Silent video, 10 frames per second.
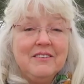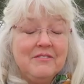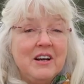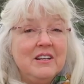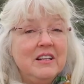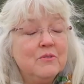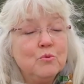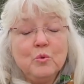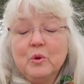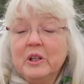If I need
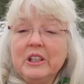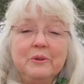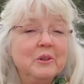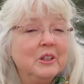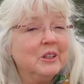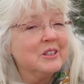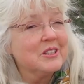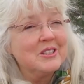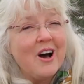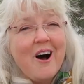really, really good
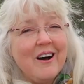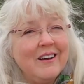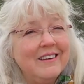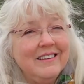stock,